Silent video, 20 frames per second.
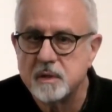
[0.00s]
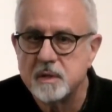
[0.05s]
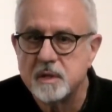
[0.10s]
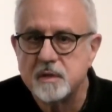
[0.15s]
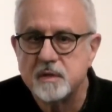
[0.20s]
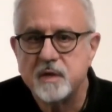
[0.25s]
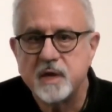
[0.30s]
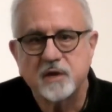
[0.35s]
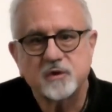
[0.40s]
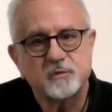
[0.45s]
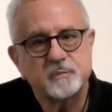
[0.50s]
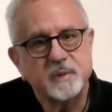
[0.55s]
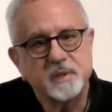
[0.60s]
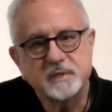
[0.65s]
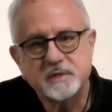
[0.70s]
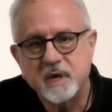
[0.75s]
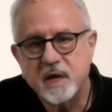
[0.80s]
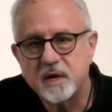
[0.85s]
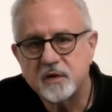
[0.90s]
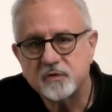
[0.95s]
The
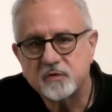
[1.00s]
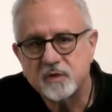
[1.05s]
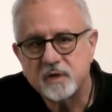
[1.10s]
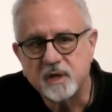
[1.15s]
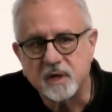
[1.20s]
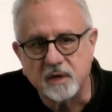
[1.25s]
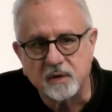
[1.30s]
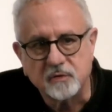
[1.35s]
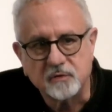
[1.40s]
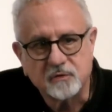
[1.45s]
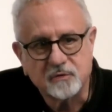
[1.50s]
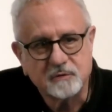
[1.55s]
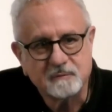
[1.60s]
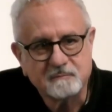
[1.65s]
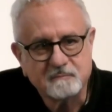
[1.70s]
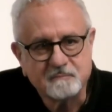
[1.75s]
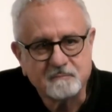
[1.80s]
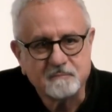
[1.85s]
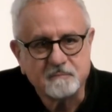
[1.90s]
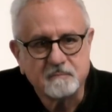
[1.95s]
expectation is,
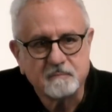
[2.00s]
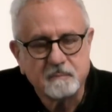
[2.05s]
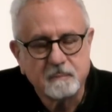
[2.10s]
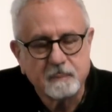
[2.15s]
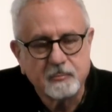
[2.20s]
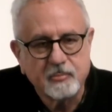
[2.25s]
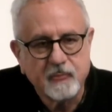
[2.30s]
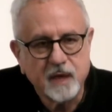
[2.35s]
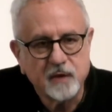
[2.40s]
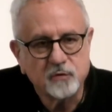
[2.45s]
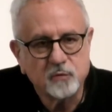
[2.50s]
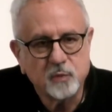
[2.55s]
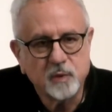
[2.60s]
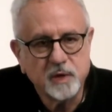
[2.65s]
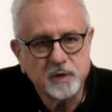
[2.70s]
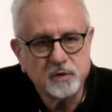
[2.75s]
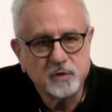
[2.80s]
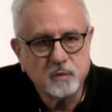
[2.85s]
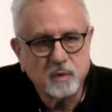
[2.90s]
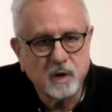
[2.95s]
as we
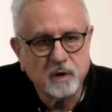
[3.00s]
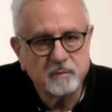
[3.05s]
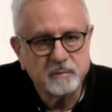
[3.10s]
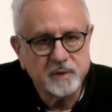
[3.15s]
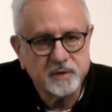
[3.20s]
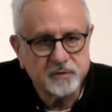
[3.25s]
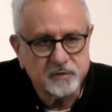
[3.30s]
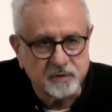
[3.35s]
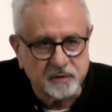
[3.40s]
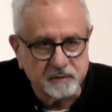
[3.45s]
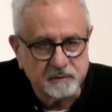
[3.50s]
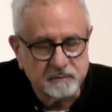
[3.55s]
do our mission,